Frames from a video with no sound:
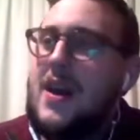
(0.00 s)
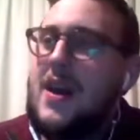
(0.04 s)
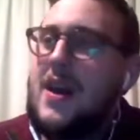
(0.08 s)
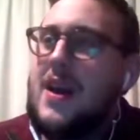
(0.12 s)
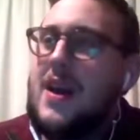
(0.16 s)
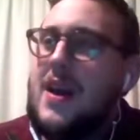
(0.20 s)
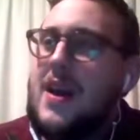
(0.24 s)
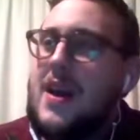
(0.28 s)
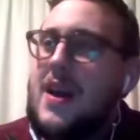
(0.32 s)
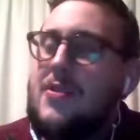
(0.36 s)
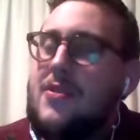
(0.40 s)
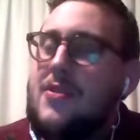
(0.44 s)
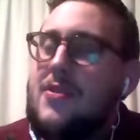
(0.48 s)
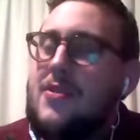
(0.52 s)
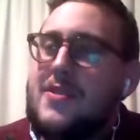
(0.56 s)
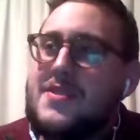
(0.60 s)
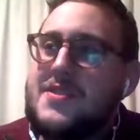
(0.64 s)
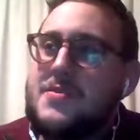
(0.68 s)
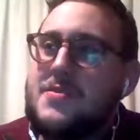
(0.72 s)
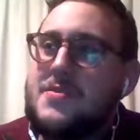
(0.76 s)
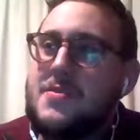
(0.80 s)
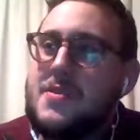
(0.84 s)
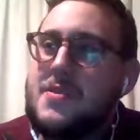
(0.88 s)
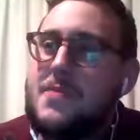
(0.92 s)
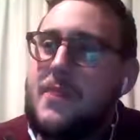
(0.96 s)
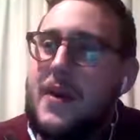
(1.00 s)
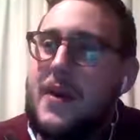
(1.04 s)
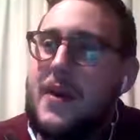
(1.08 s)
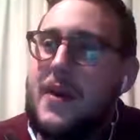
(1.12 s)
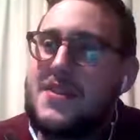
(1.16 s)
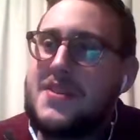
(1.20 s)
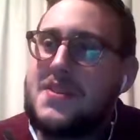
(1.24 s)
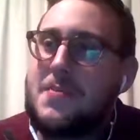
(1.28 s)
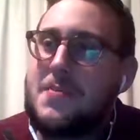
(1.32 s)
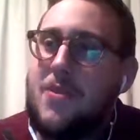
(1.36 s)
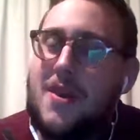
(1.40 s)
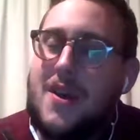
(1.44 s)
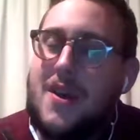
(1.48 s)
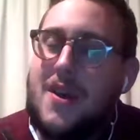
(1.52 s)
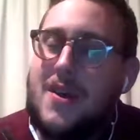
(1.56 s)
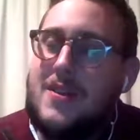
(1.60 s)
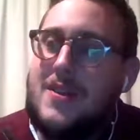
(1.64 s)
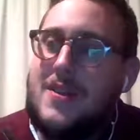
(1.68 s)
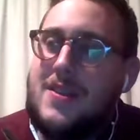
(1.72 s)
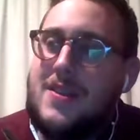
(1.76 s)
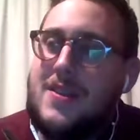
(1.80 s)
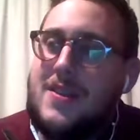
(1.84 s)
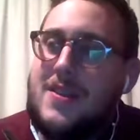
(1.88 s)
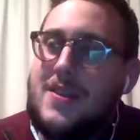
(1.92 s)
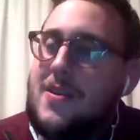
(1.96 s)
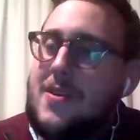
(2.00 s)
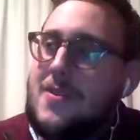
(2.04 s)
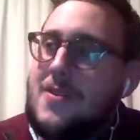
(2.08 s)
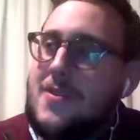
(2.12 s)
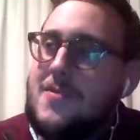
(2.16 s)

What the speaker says: it's really possible. You know,